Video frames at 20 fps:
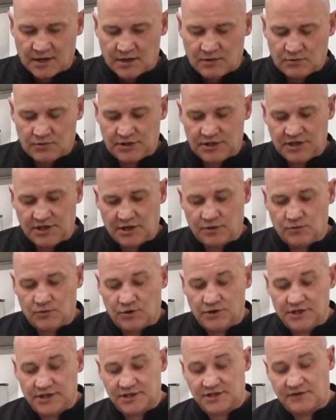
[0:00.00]
What you don't
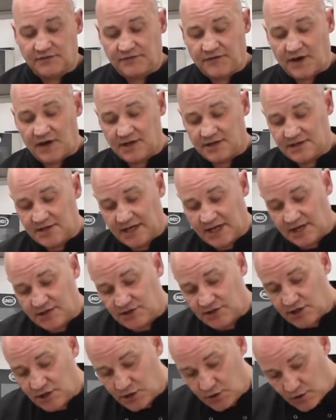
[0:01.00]
want is the fat to get
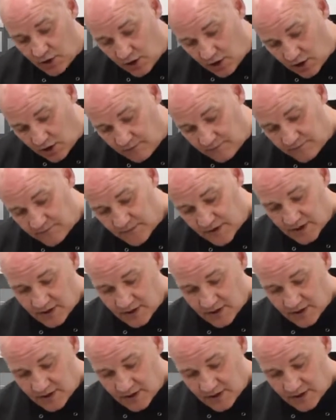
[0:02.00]
too hot,